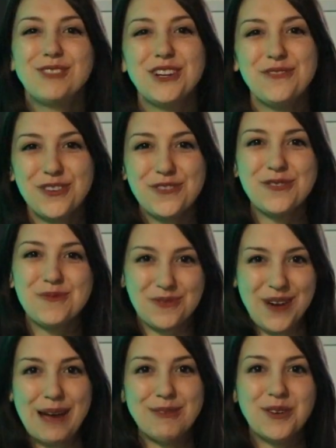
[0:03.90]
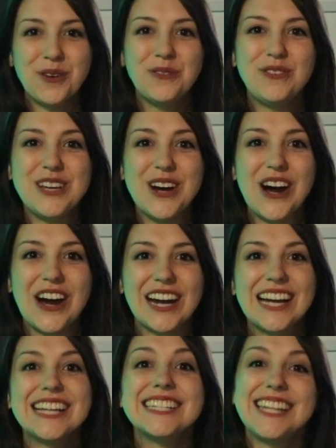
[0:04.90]
Jennifer from the Rabbit Hole VR.
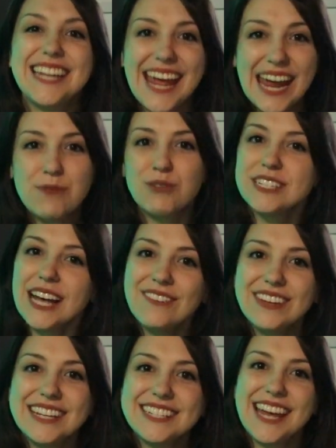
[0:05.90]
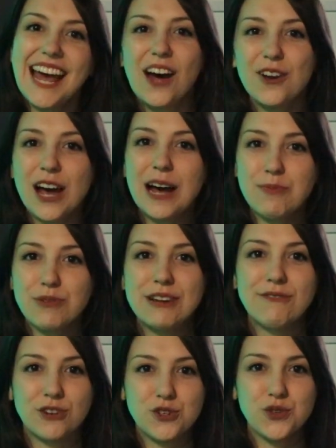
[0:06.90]
Today, we're diving into how to operate
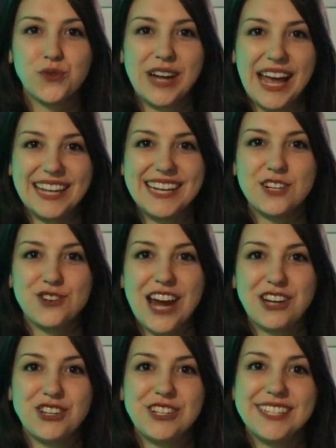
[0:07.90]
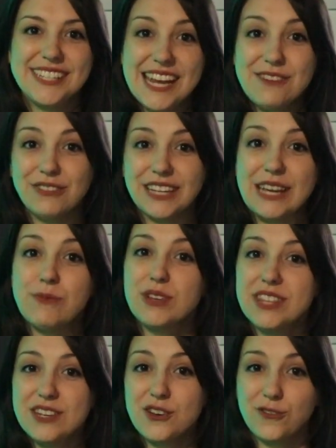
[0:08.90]
virtual reality attractions safely
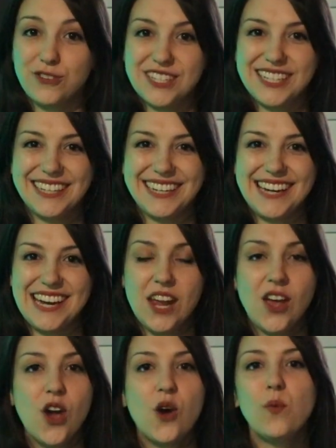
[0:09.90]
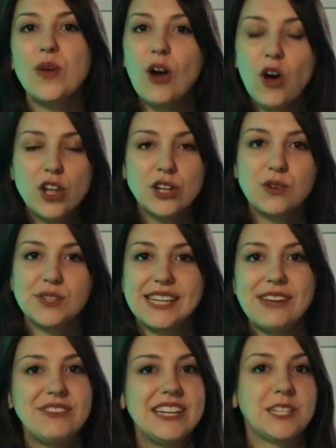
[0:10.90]
within your facility. We all know
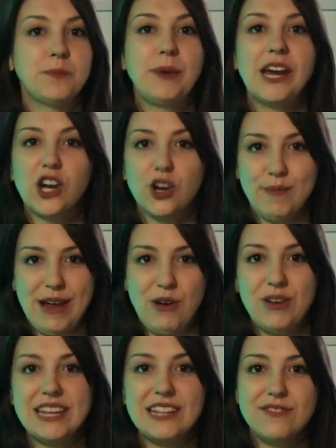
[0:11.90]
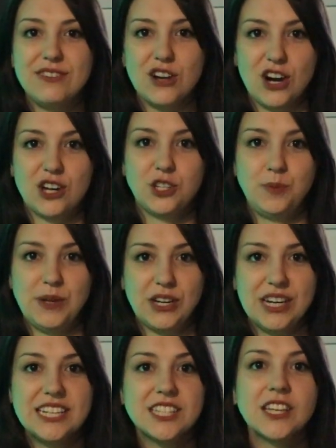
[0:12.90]
safety is paramount in the VR
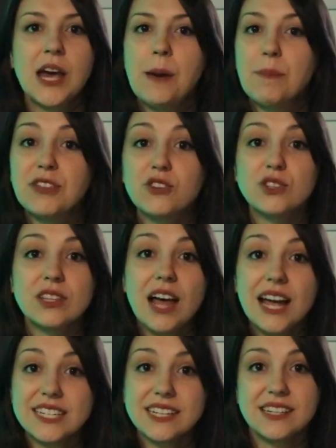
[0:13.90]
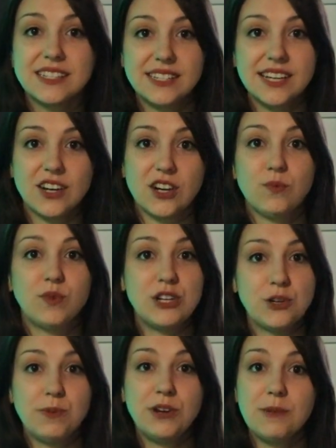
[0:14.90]
experience, but there's a lot to consider when
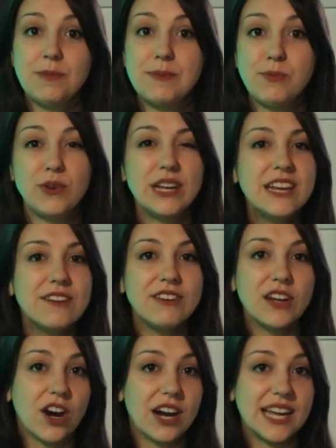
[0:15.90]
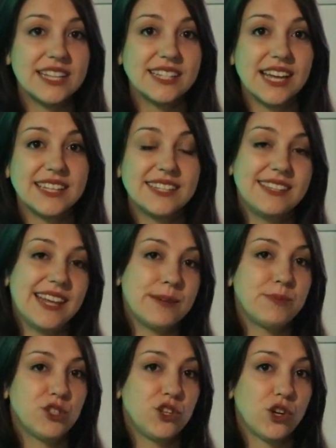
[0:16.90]
you're putting people into VR headsets that
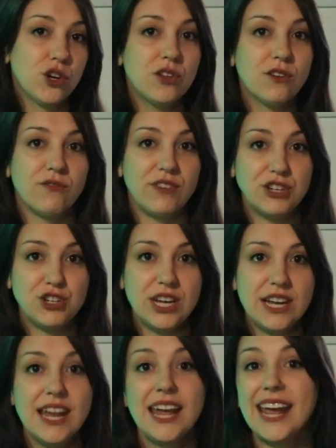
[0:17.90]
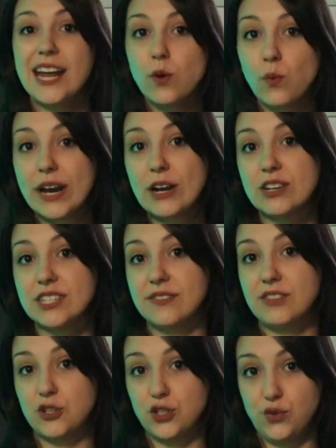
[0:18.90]
obscure their vision and awareness of
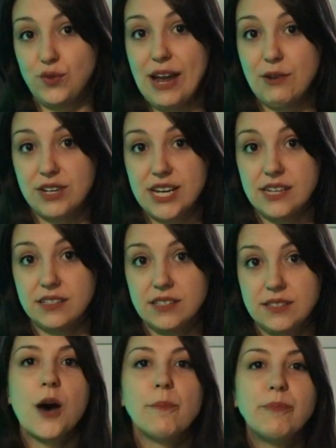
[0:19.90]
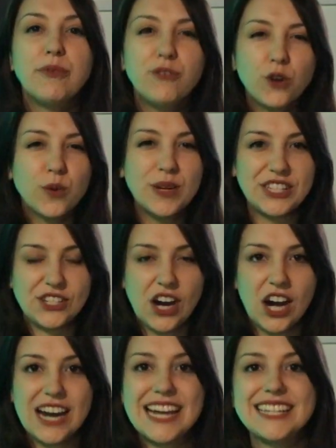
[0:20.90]
their surroundings. Before we
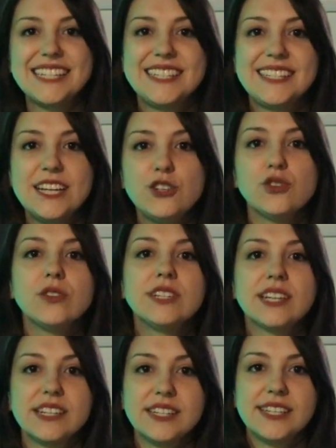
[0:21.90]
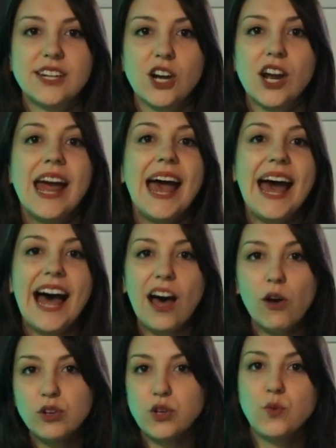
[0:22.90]
start, it's essential to consider
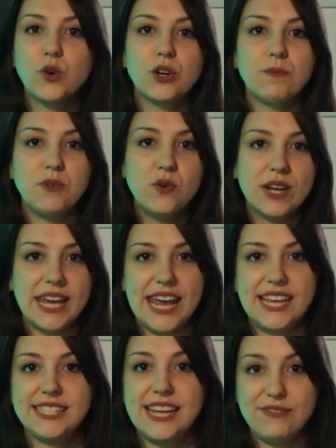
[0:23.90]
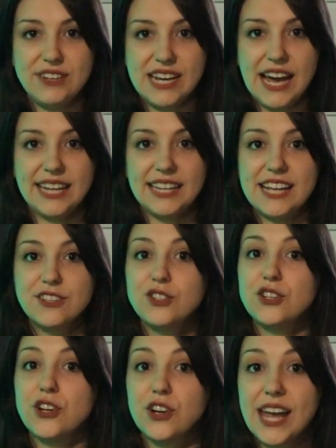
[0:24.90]
how you will communicate safety guidelines
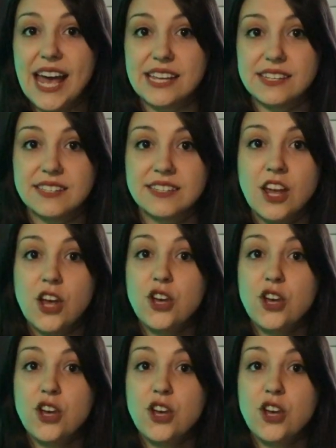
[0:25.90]
to your guests.